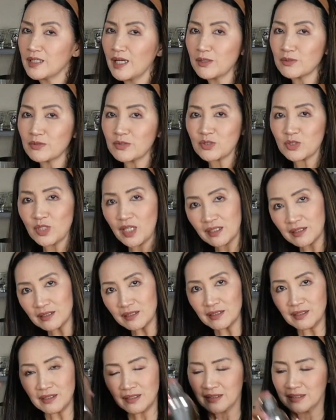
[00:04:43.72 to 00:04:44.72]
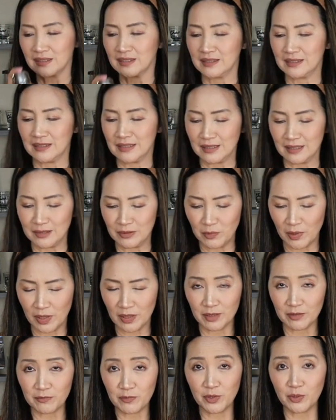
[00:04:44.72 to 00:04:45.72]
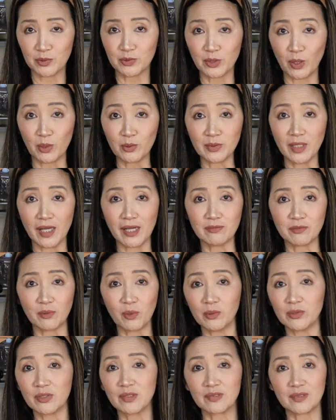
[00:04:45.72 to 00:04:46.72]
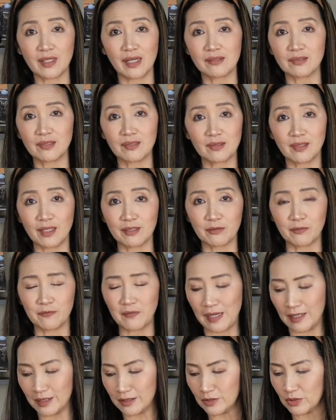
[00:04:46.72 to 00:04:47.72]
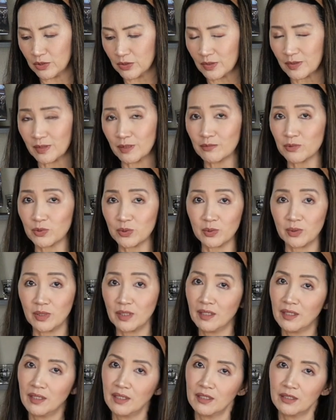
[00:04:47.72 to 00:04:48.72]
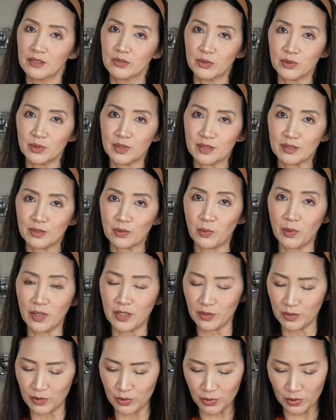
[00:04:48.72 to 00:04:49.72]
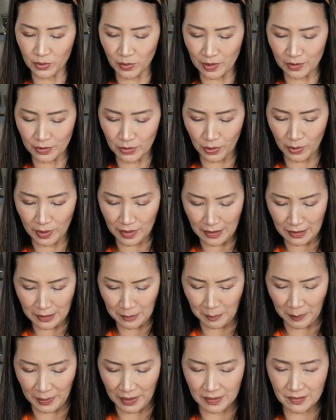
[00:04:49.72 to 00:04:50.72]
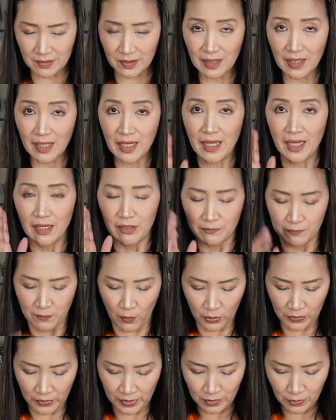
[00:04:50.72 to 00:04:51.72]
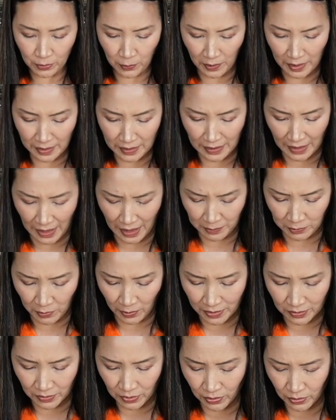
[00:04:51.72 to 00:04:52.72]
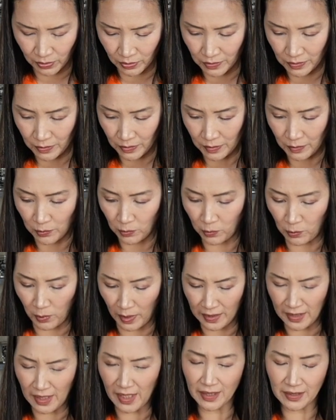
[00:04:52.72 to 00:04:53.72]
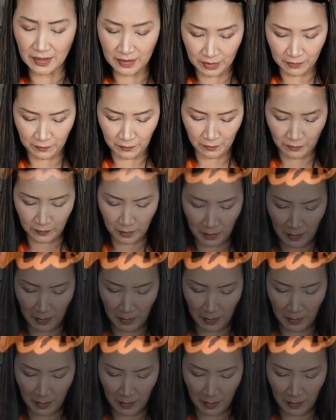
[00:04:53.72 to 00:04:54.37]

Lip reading: ounce shaker. Well, if you don't have all the sizes, that's fine. You just have to do it the way you're usually doing it. But for this one, I'm going to use 150